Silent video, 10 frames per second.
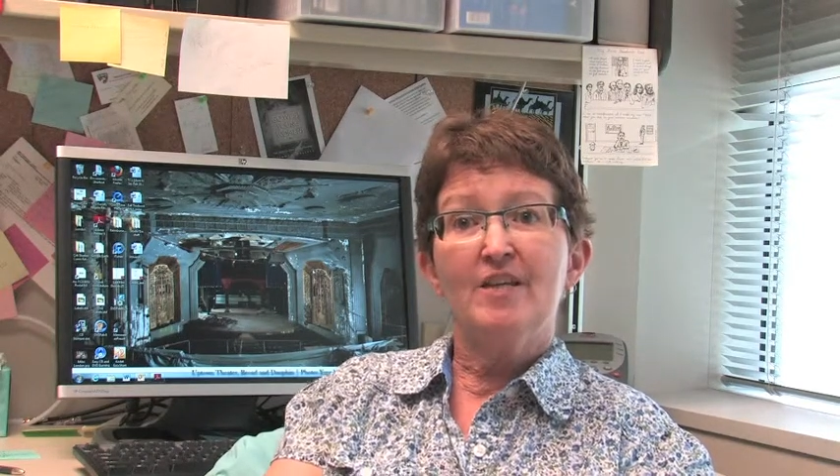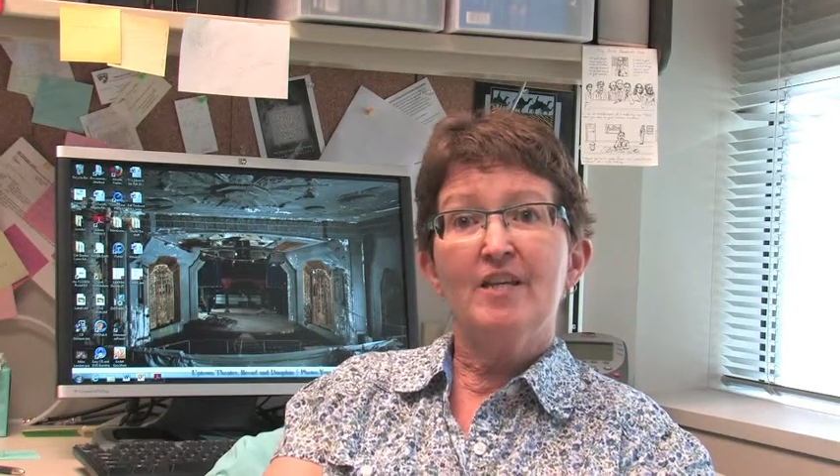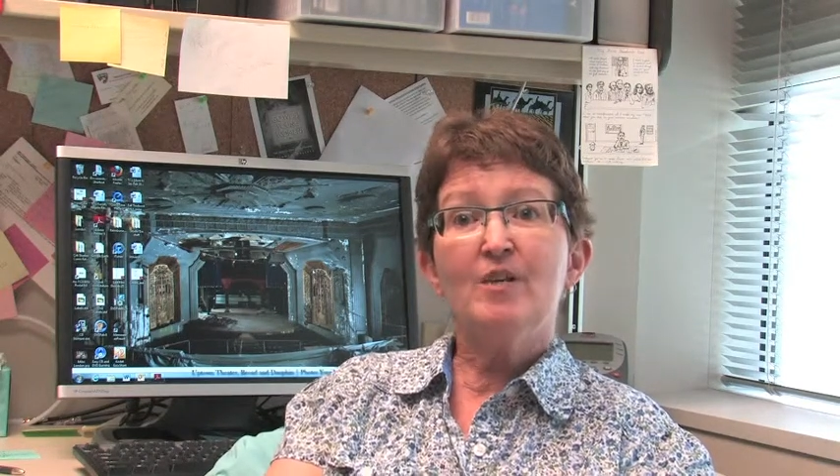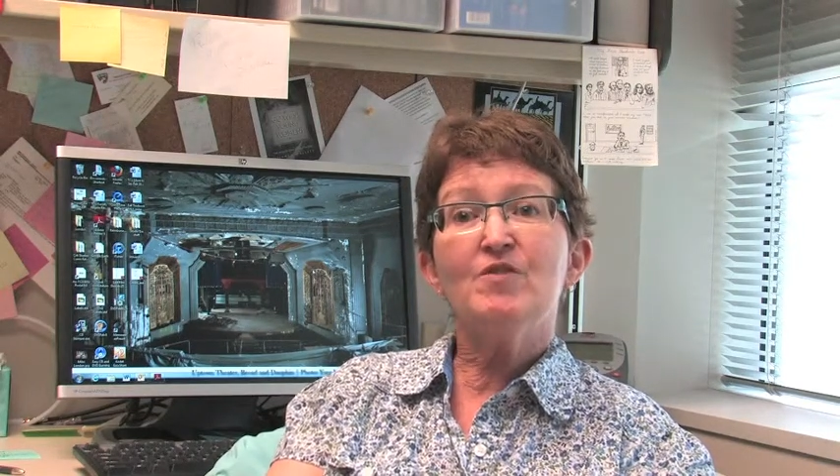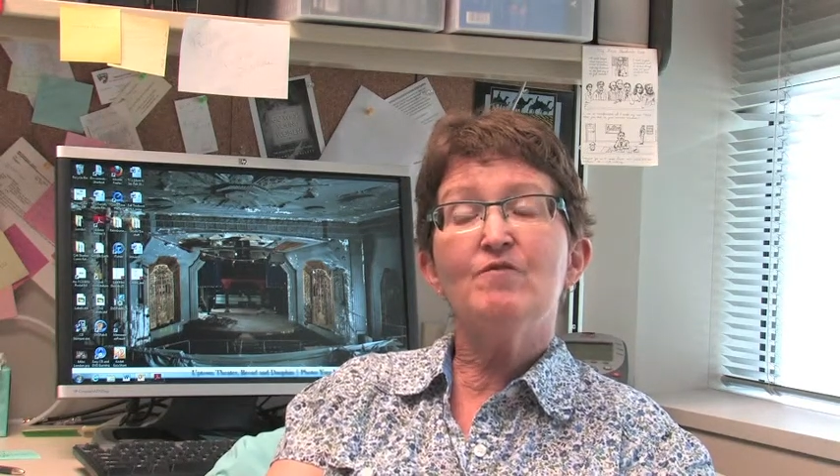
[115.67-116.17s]

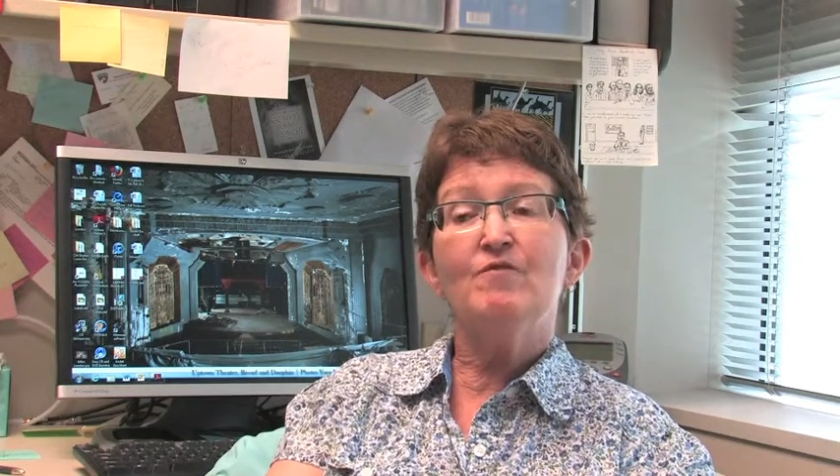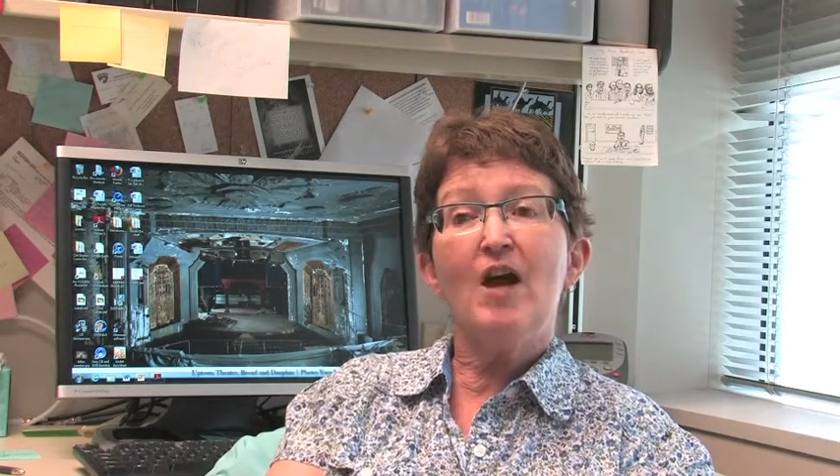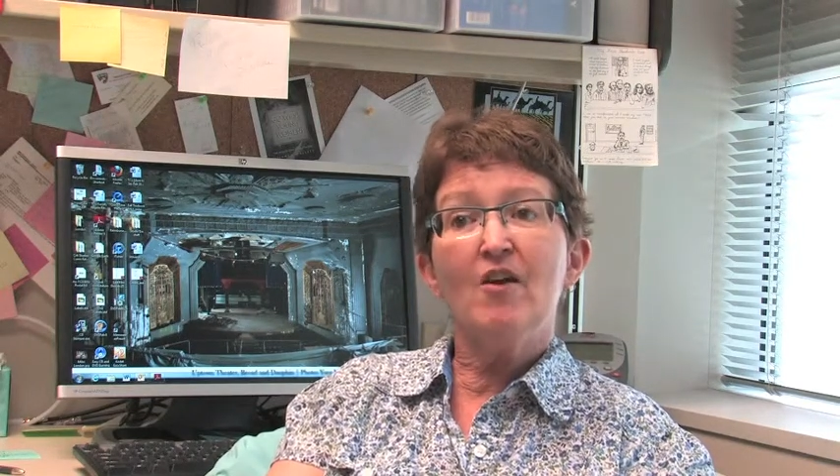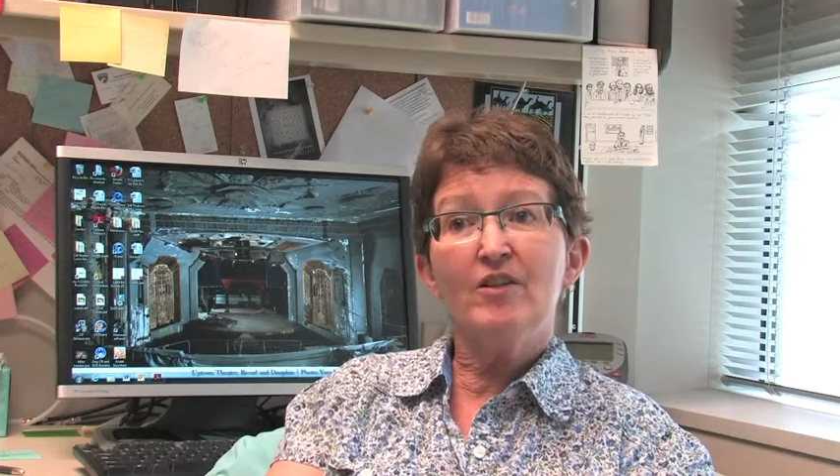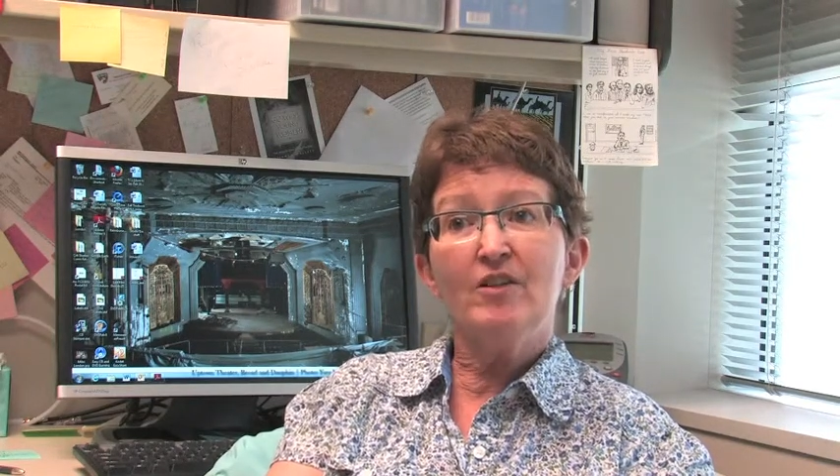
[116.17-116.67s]
He was
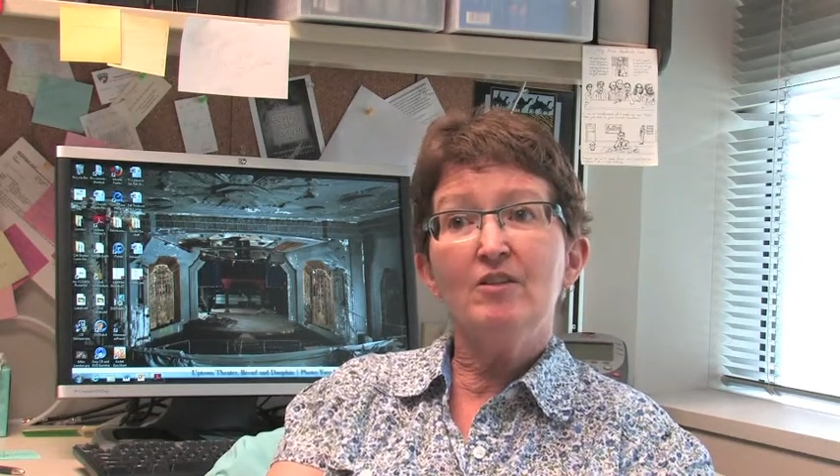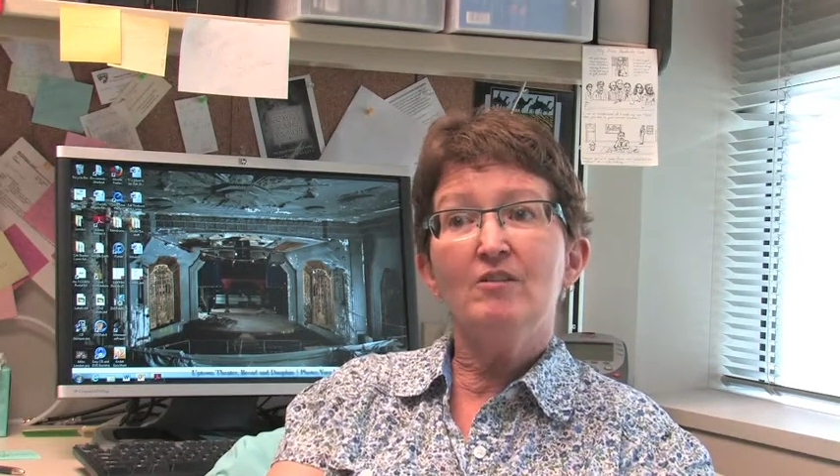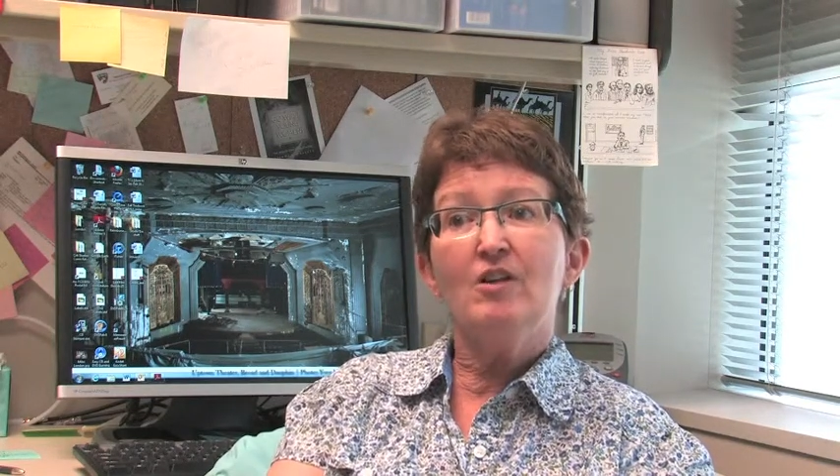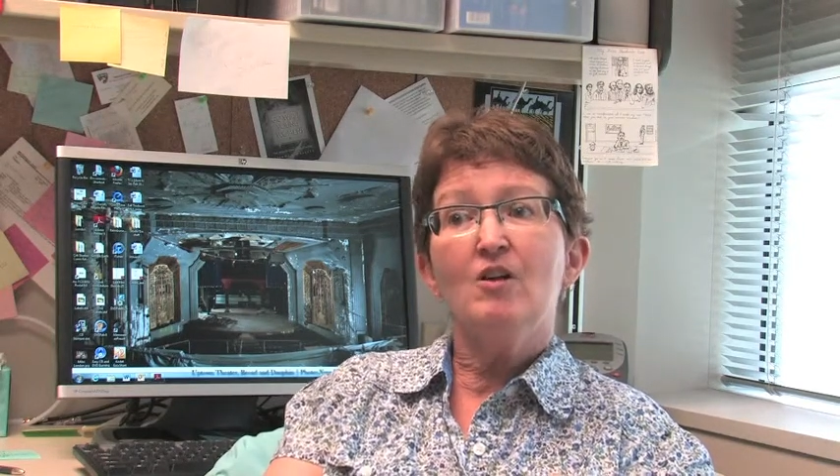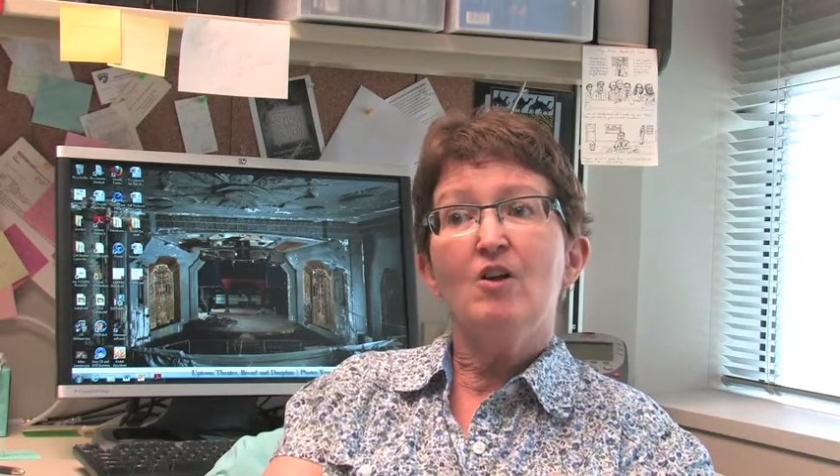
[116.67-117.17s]
very
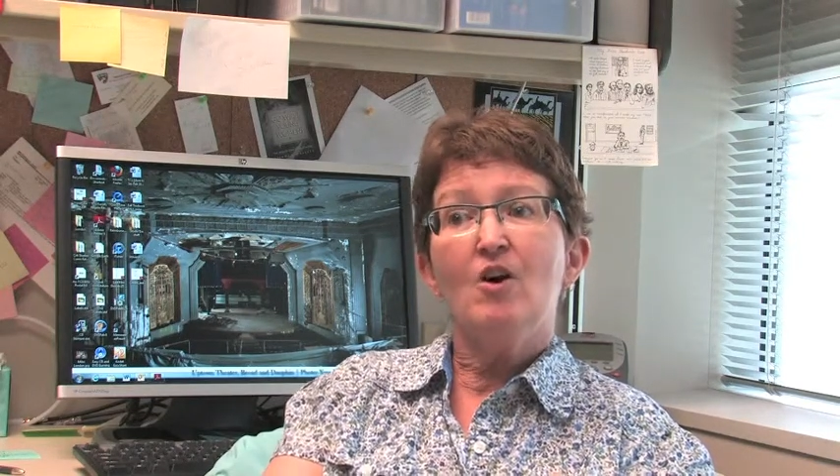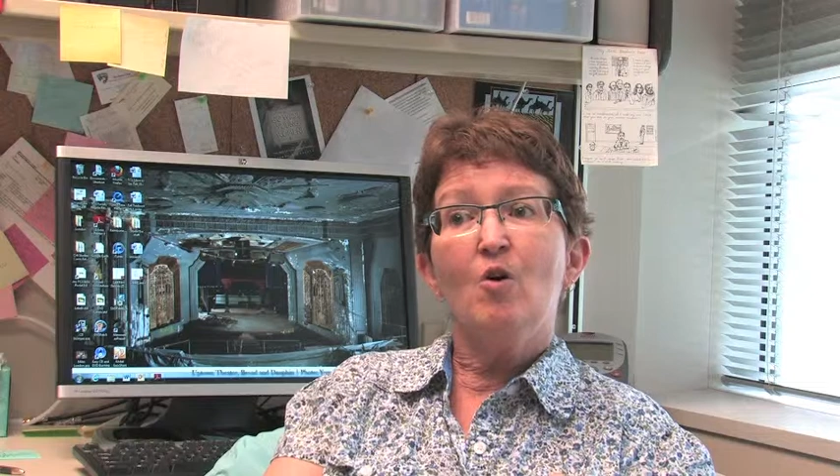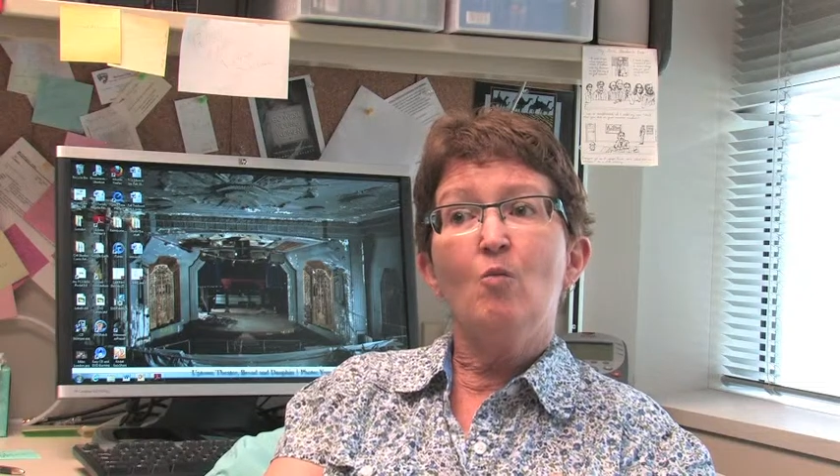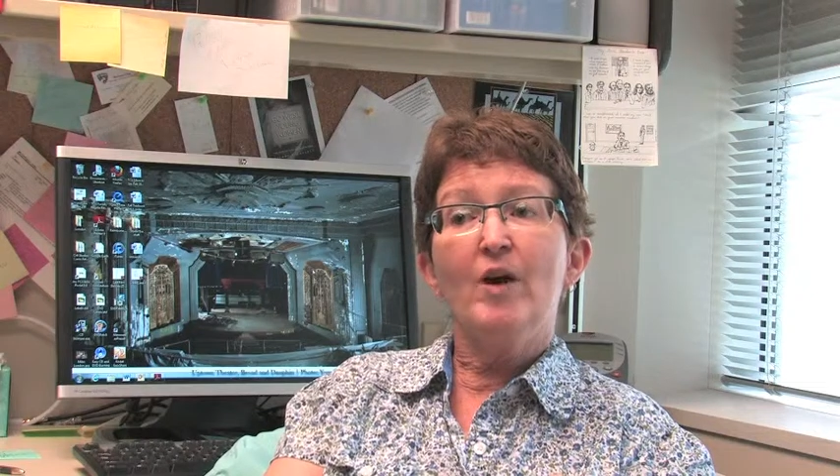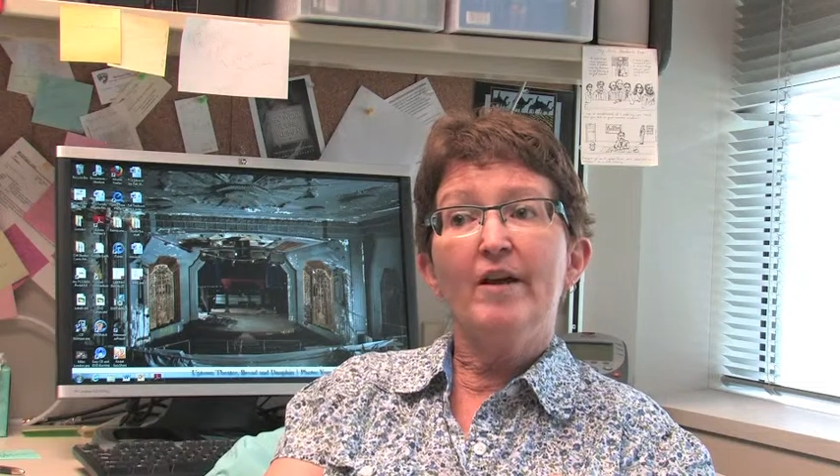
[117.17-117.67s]

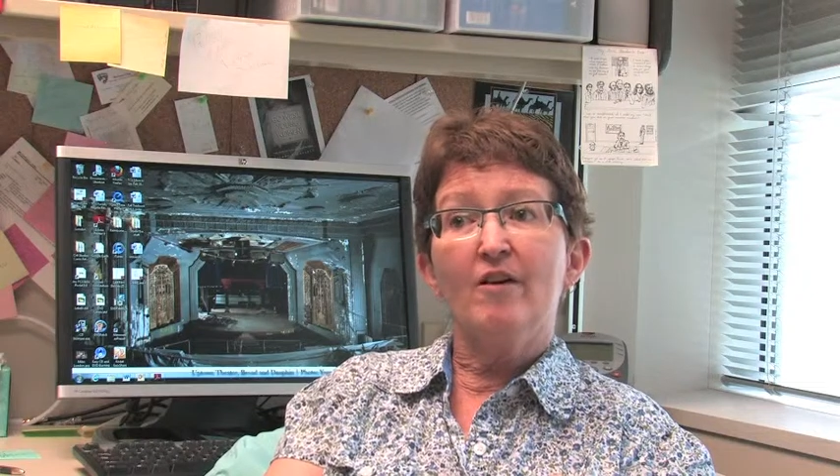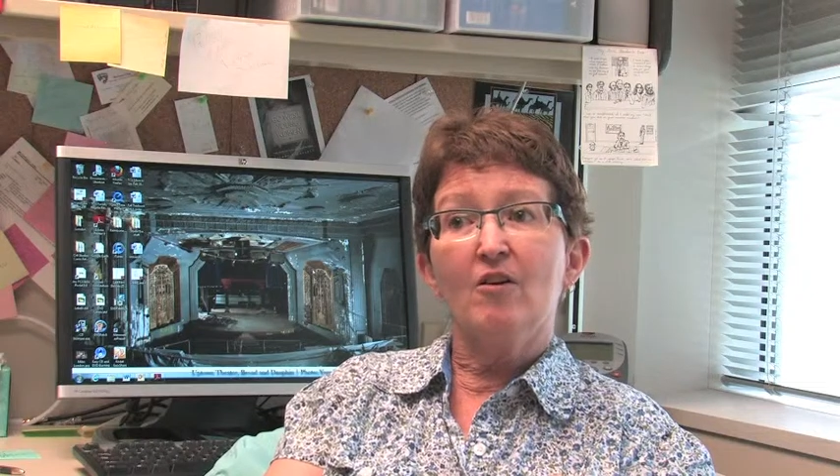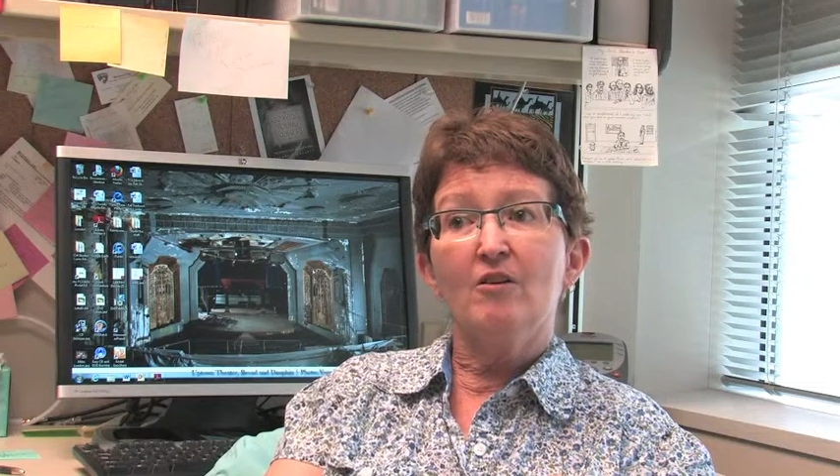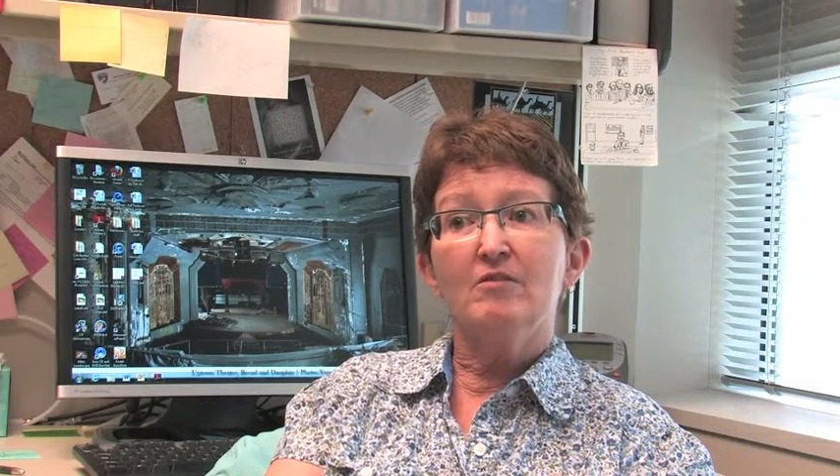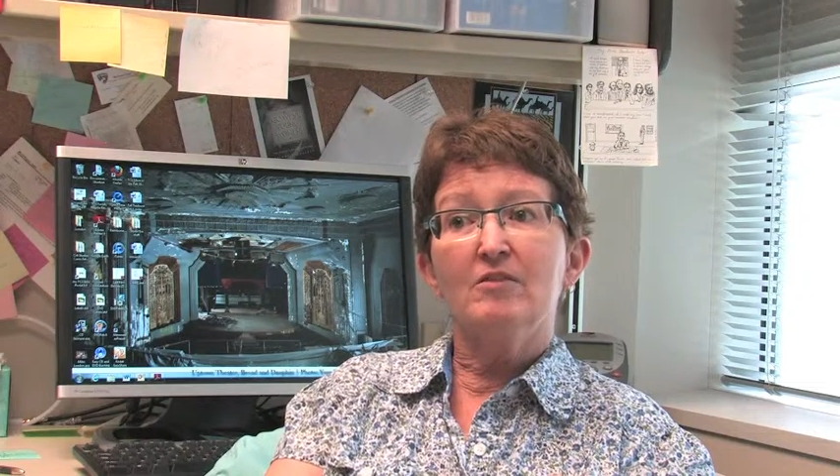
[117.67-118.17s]

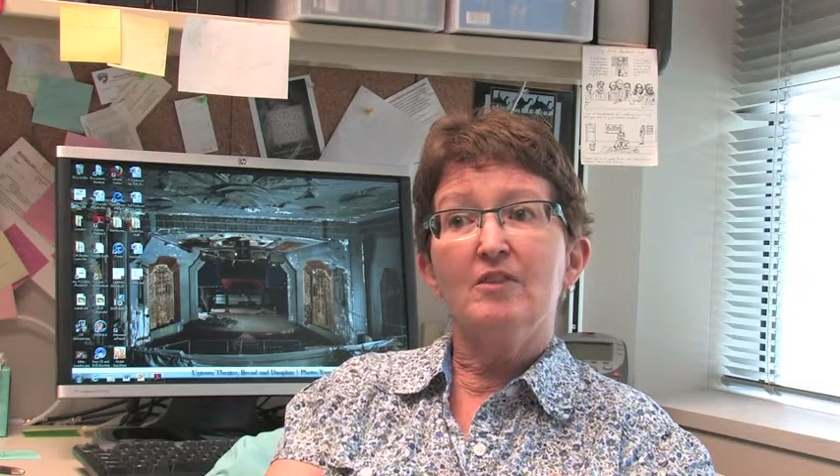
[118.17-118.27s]
aware